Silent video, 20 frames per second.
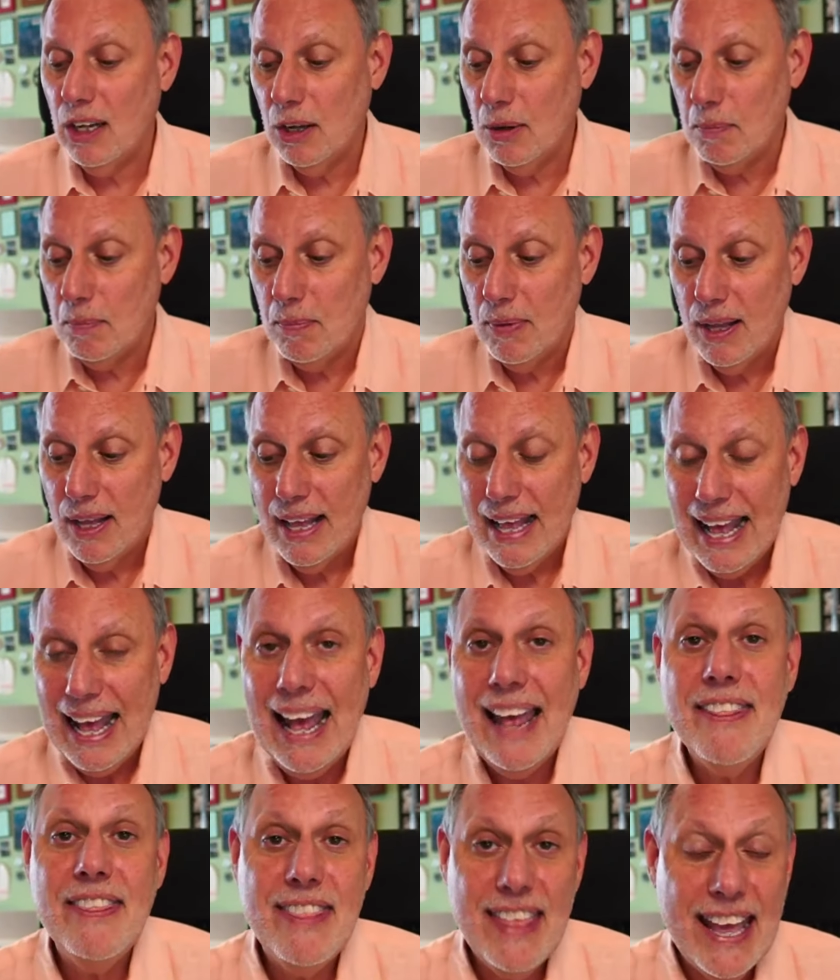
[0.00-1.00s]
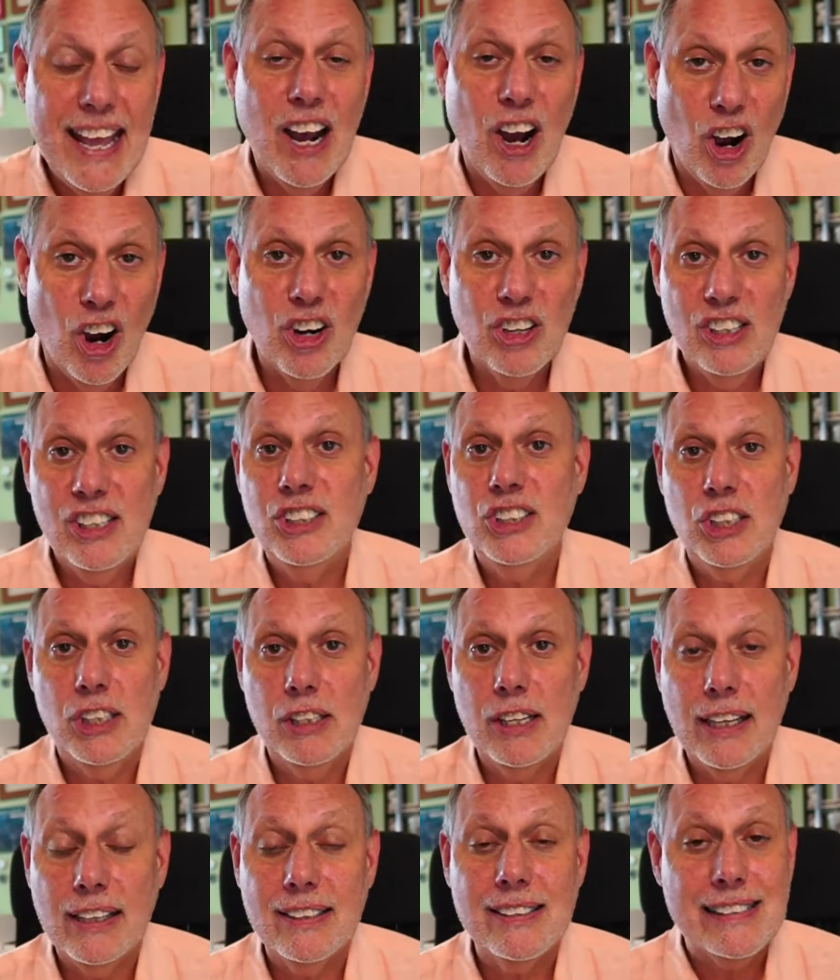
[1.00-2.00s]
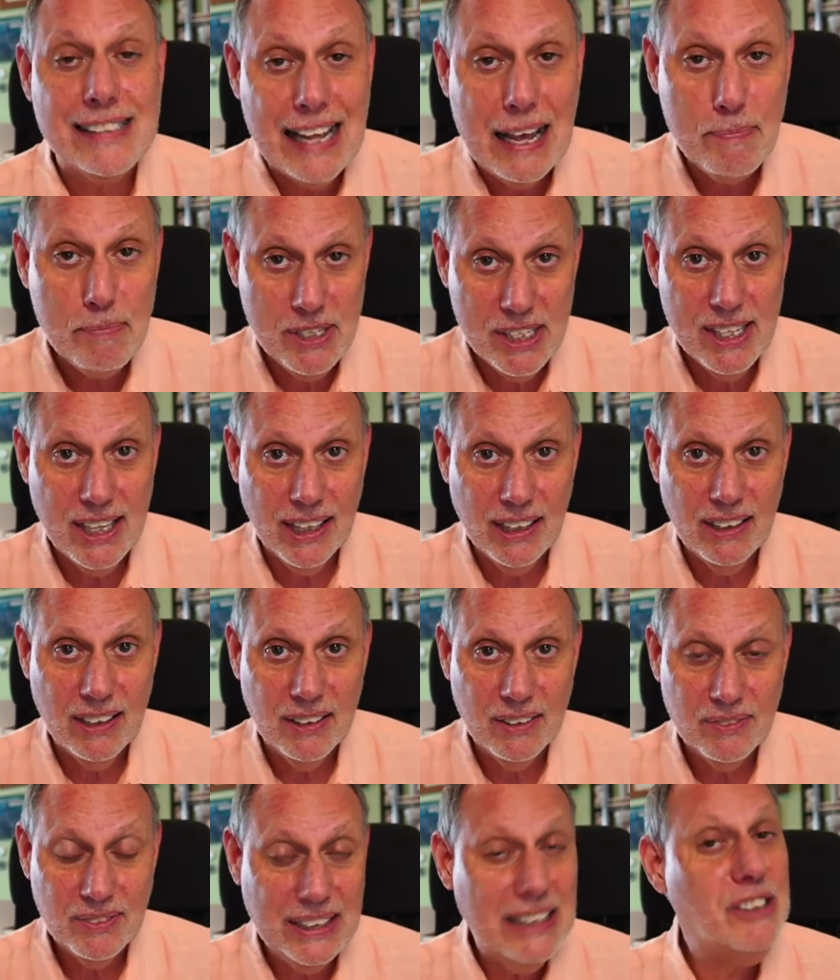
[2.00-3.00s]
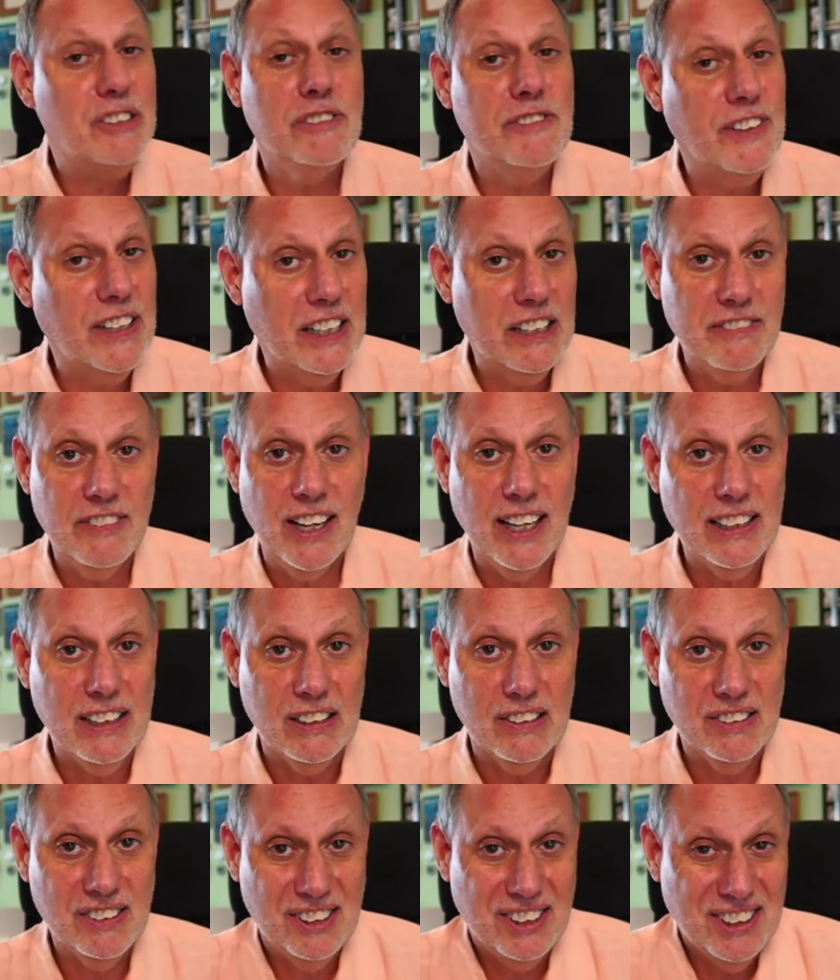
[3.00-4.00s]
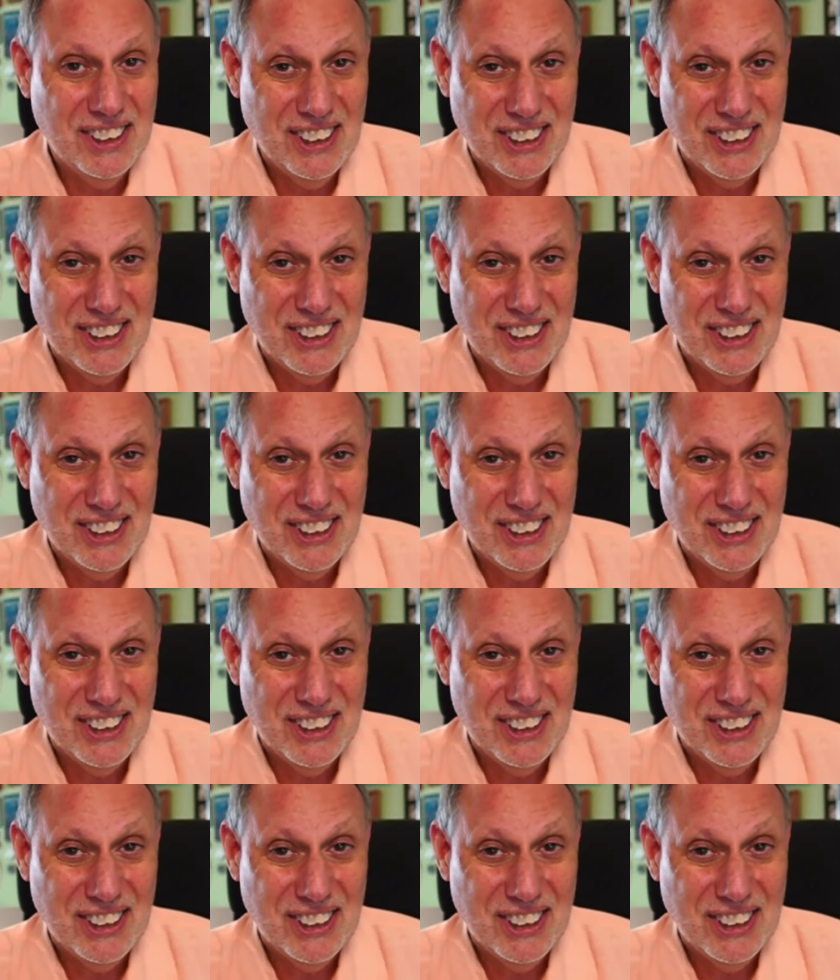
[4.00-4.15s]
Um, and they are legit. Like slapstick is funny violence.